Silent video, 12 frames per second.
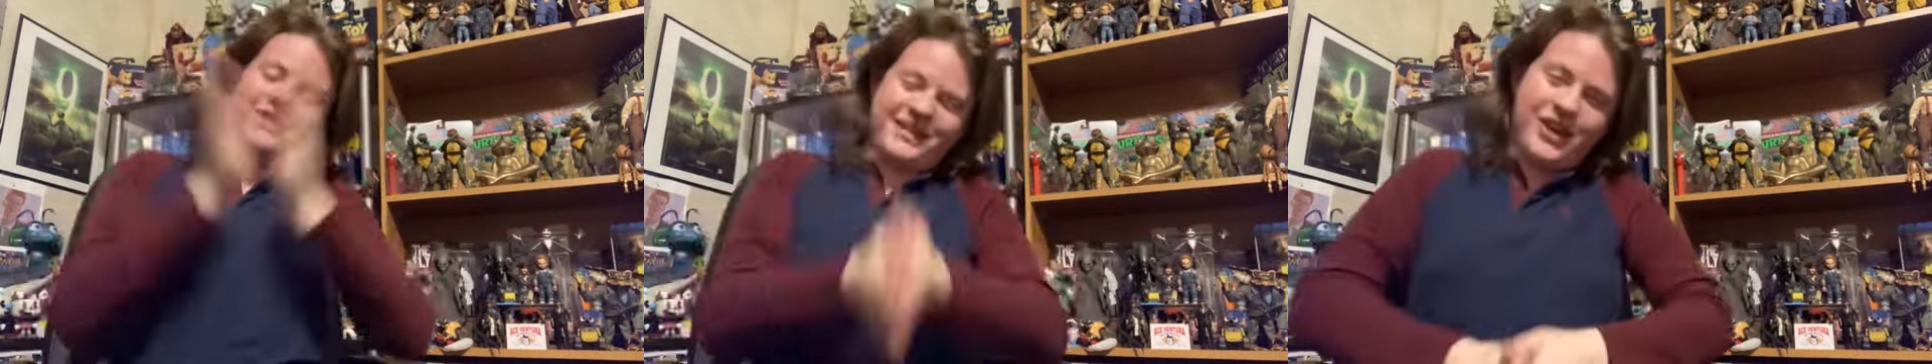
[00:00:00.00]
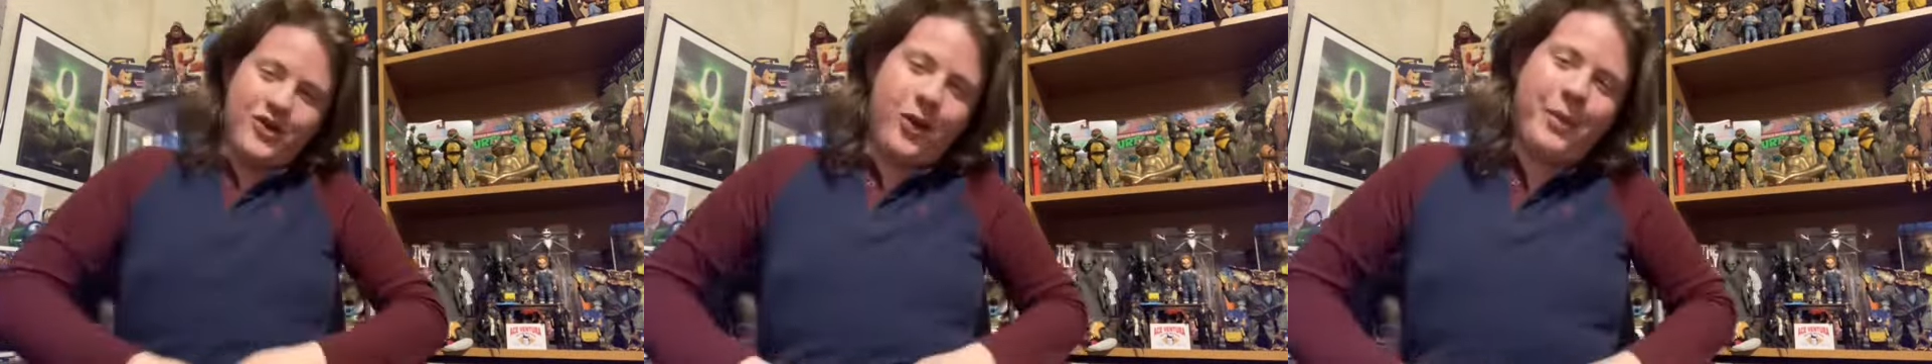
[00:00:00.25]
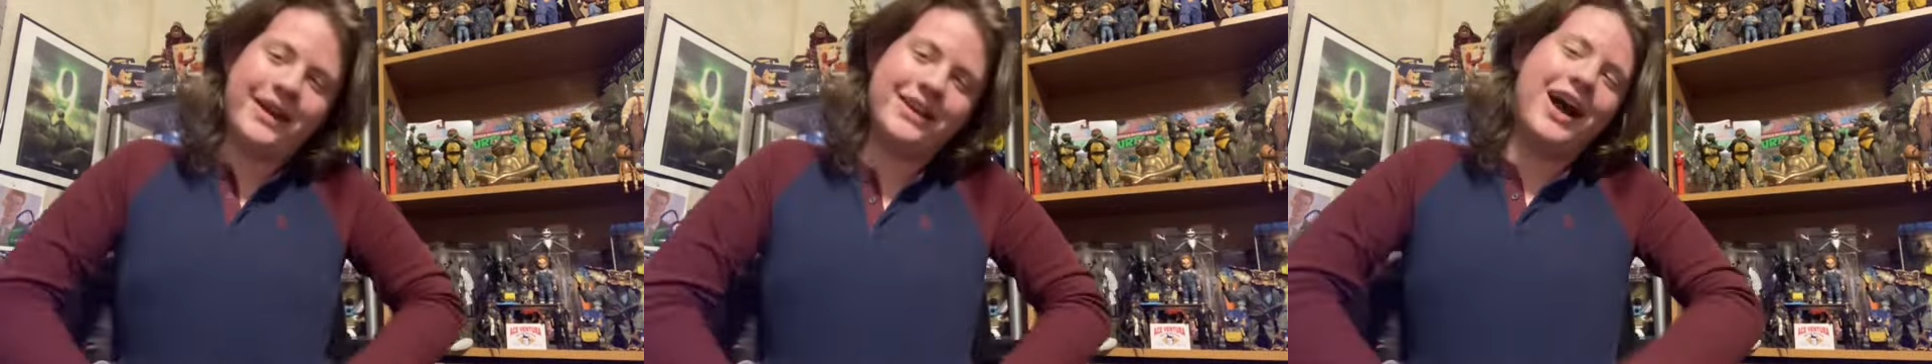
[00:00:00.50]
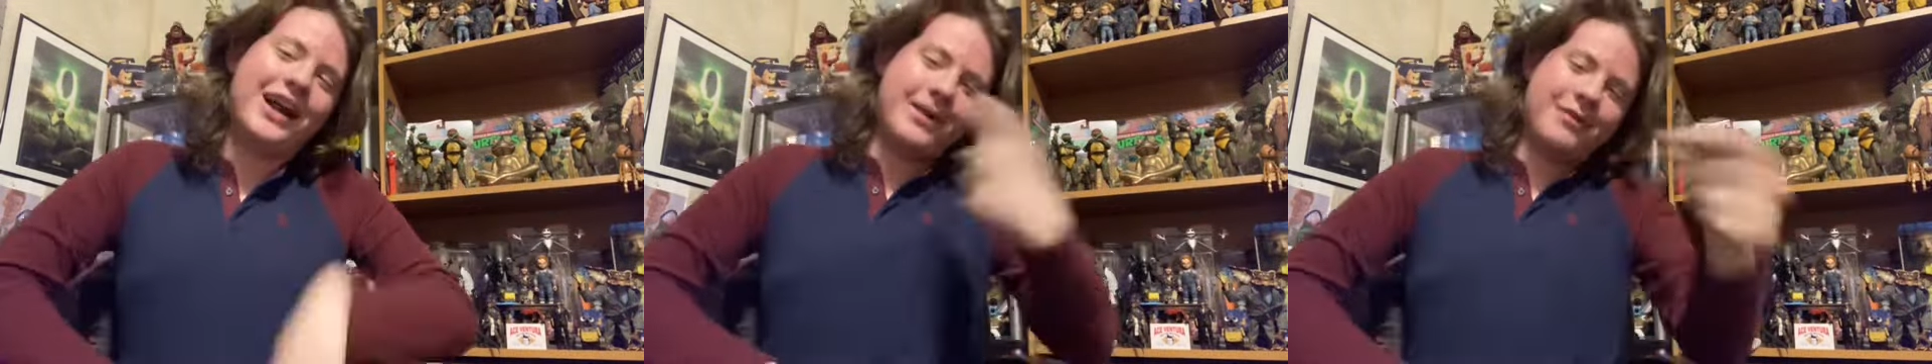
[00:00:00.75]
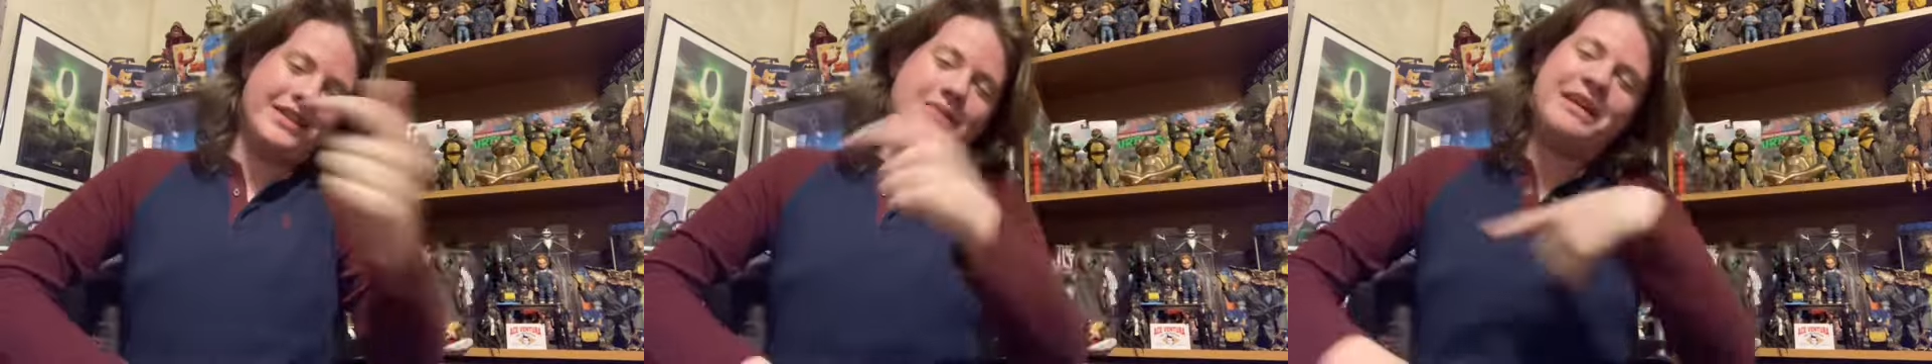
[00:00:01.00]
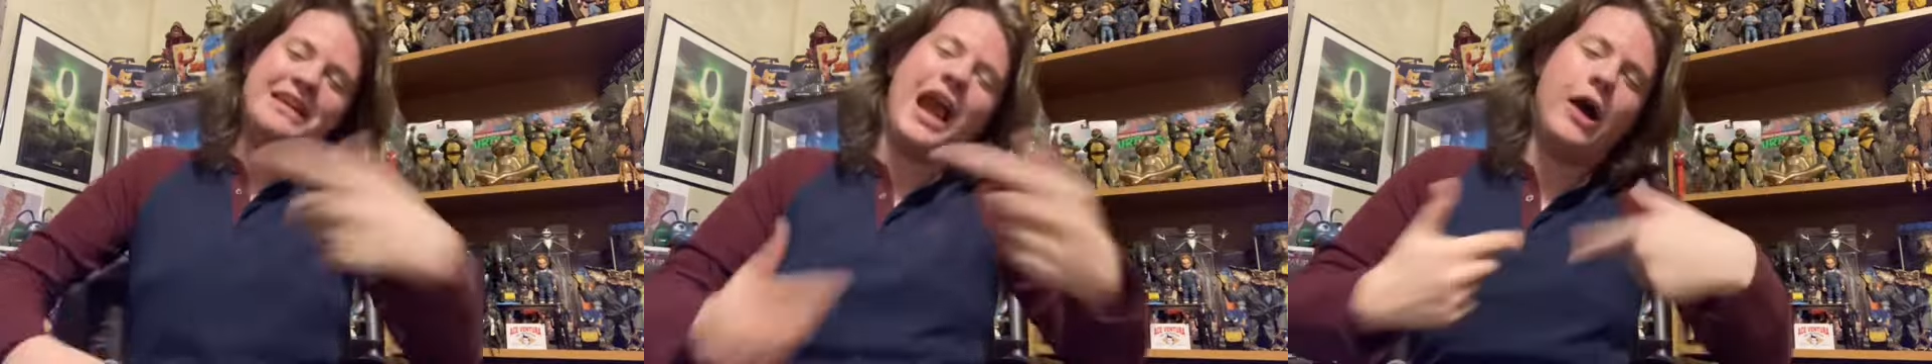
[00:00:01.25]
2. Oh my god, give that to
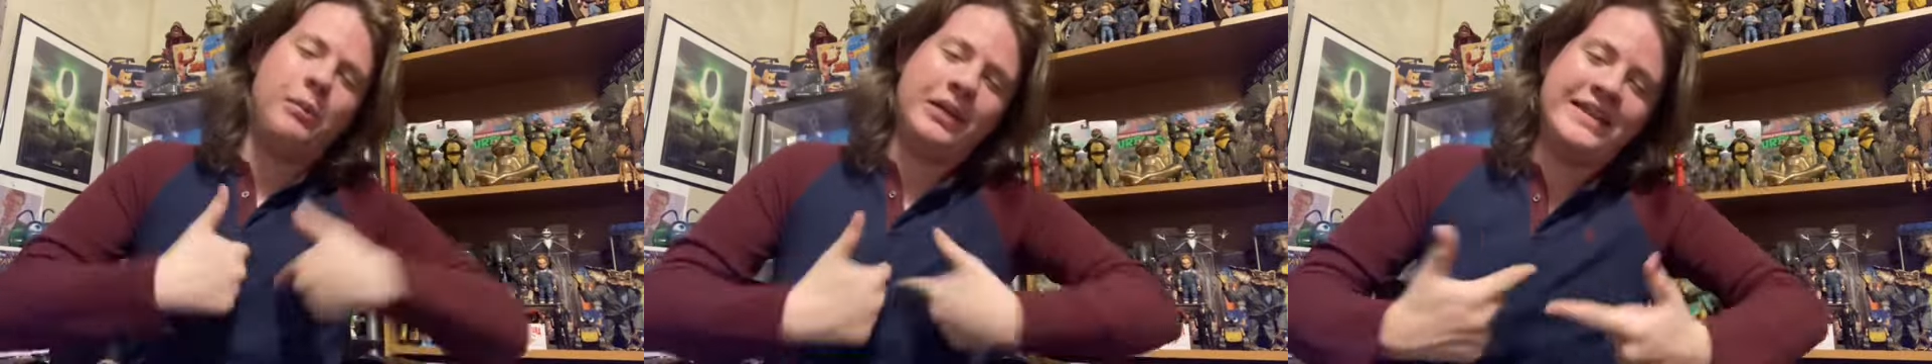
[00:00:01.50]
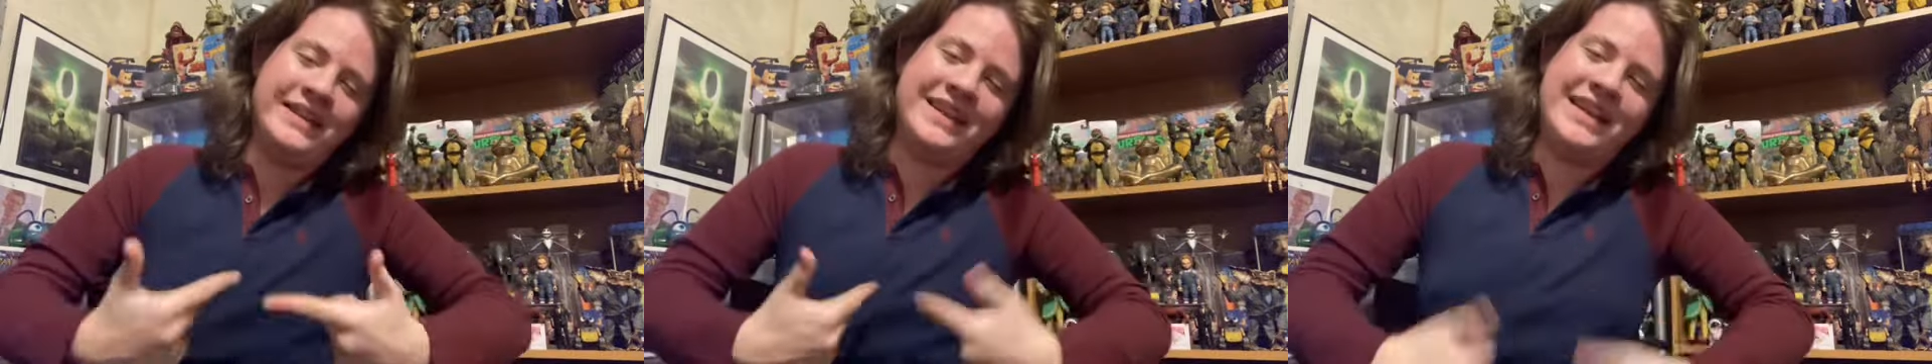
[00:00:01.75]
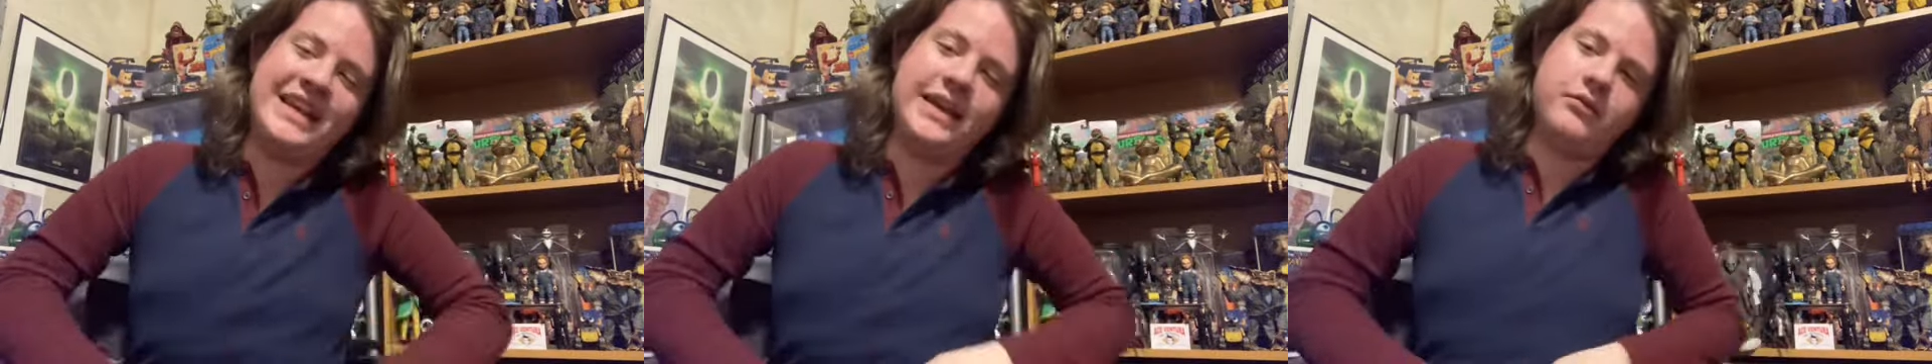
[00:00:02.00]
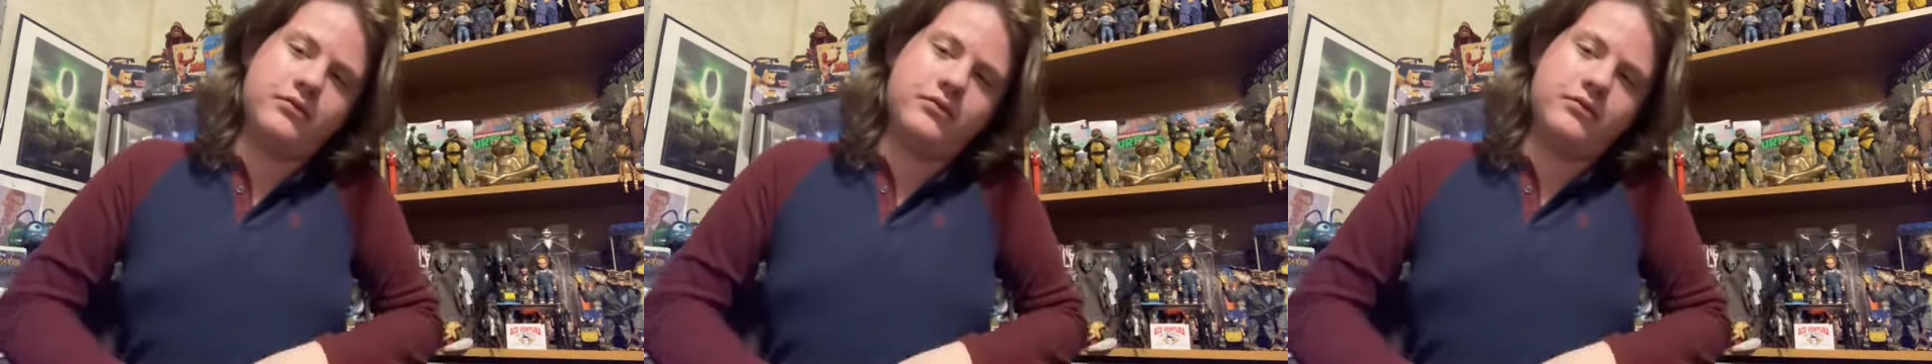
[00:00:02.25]
me now, please, I need it.